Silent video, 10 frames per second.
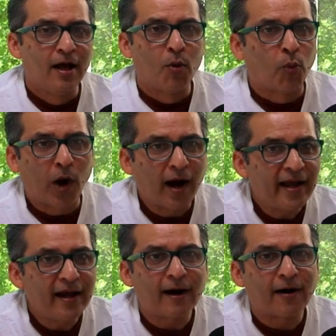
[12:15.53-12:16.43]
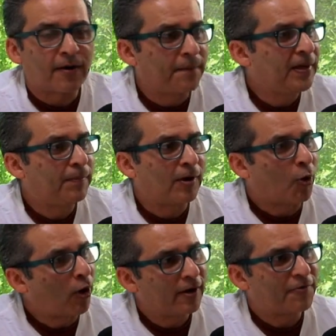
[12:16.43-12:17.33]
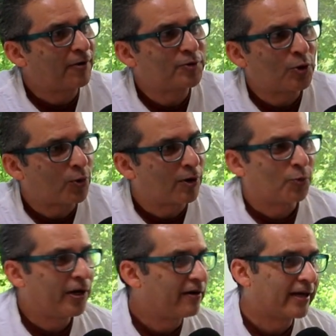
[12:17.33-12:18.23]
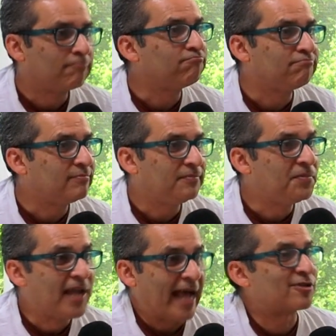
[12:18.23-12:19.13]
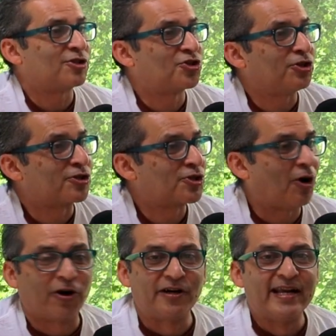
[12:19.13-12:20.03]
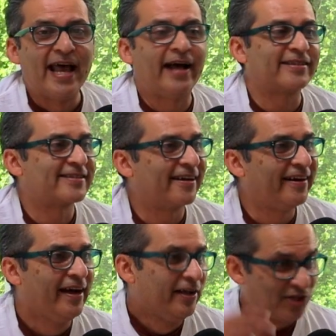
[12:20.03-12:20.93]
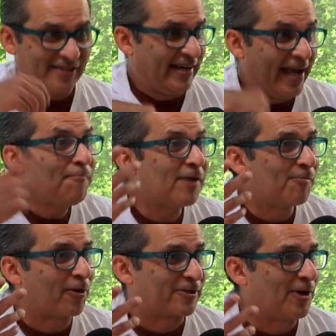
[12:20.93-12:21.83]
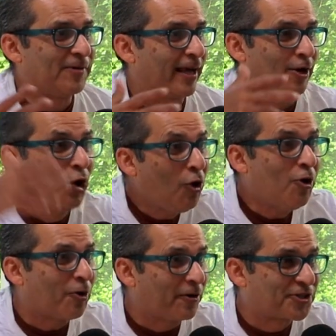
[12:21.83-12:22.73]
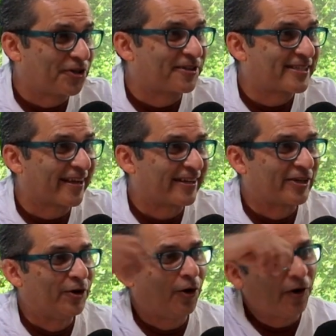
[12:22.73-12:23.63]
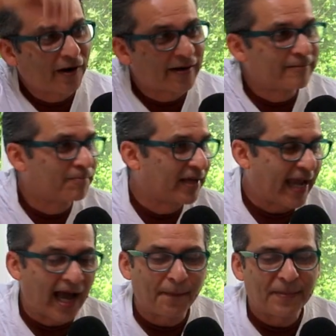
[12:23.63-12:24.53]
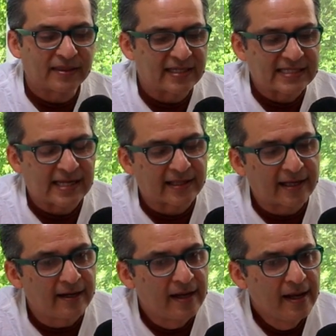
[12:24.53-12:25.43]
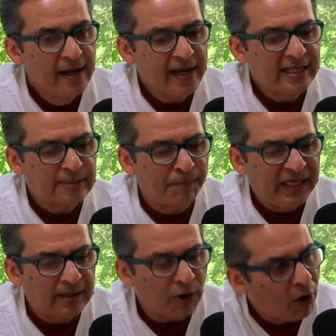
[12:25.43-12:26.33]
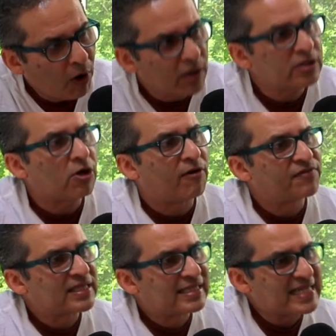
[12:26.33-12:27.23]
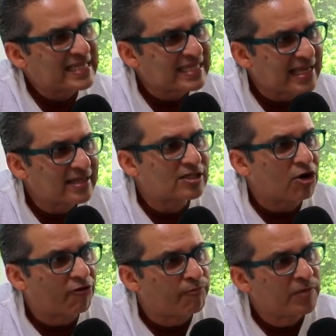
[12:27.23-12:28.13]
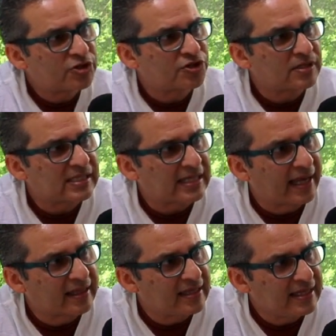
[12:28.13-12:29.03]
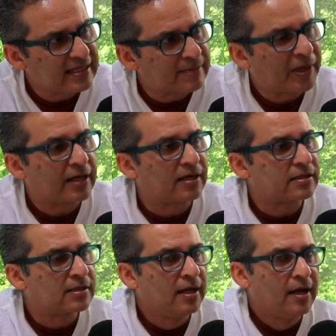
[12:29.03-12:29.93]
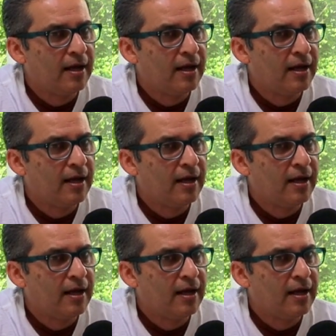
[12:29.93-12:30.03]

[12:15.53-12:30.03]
Why are people all around the world wearing NASA shirts or NASA, just an emblem also. Like logo shirts, or a cap and things like that. It's because of the success of missions like these, because